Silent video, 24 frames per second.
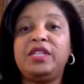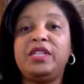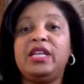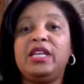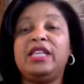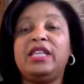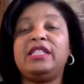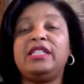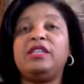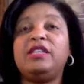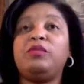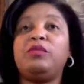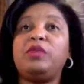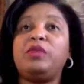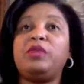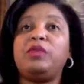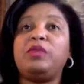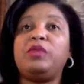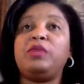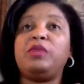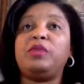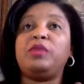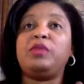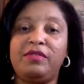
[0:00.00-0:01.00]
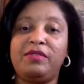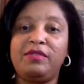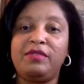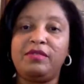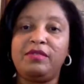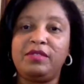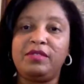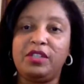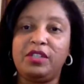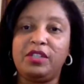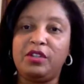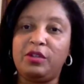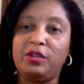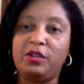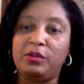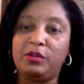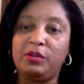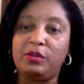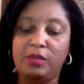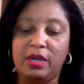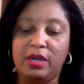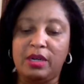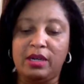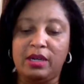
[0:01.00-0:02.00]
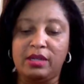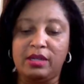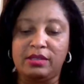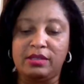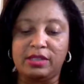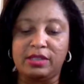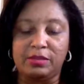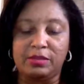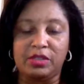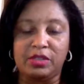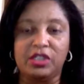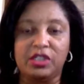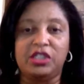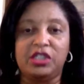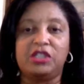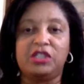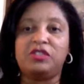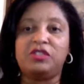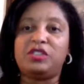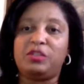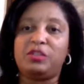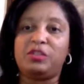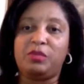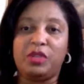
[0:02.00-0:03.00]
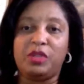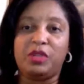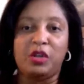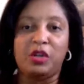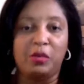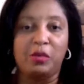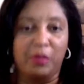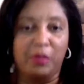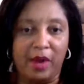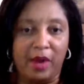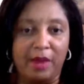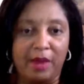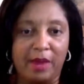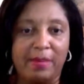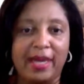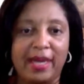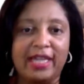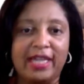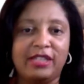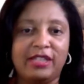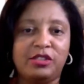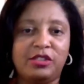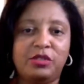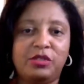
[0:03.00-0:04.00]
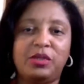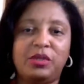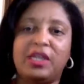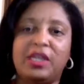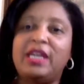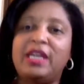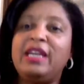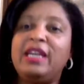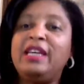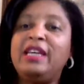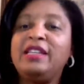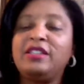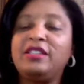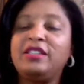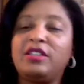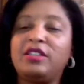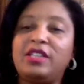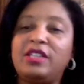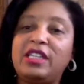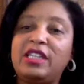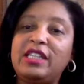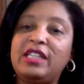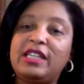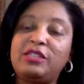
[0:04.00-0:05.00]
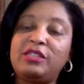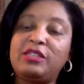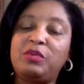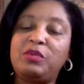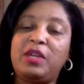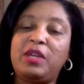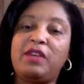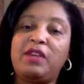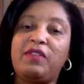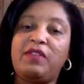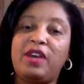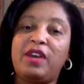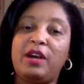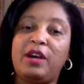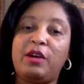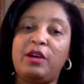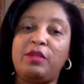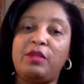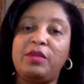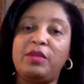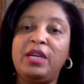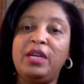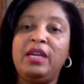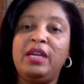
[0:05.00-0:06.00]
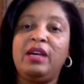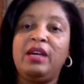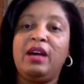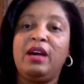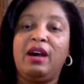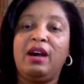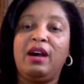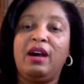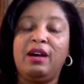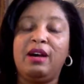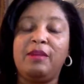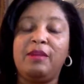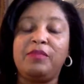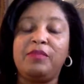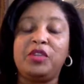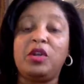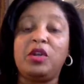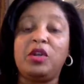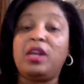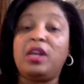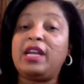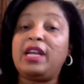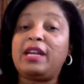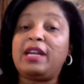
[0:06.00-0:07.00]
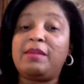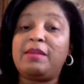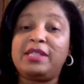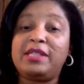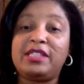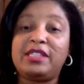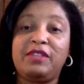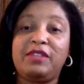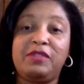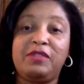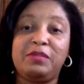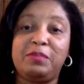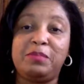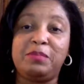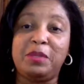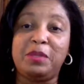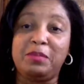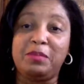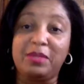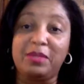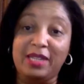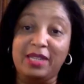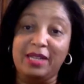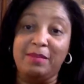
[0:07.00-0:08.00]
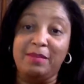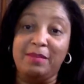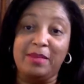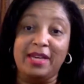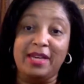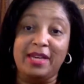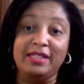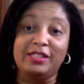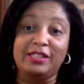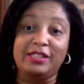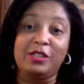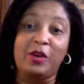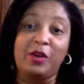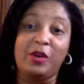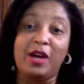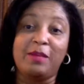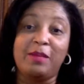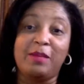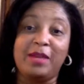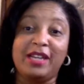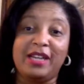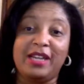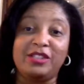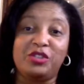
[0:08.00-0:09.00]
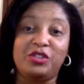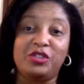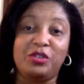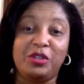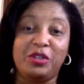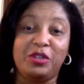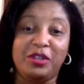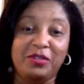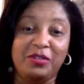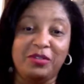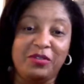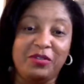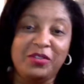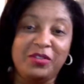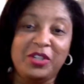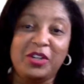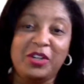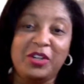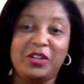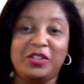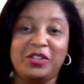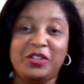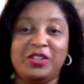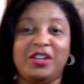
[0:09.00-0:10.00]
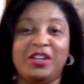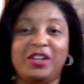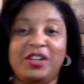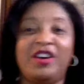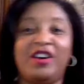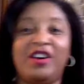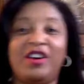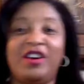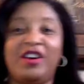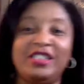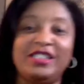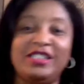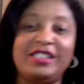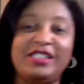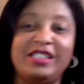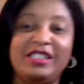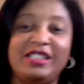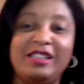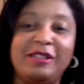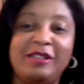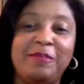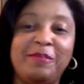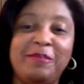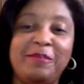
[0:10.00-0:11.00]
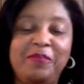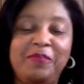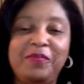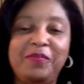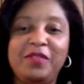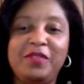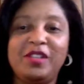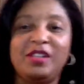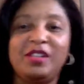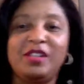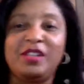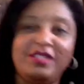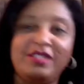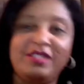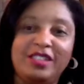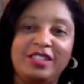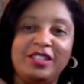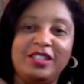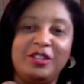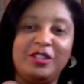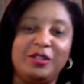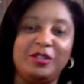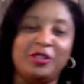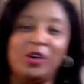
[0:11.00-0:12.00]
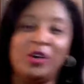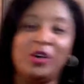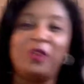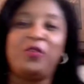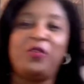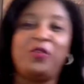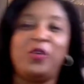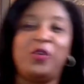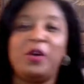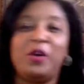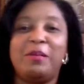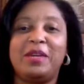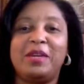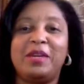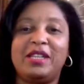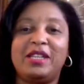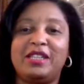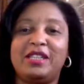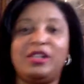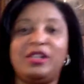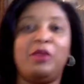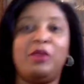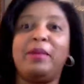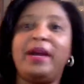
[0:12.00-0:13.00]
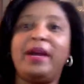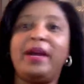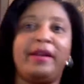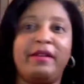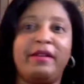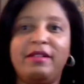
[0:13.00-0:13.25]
And then we have, some good years, then we go right back into it. So then that's when I found, a lot of my stuff is biblically based. So I'm not sure if, your audience, go for it, but it don't matter.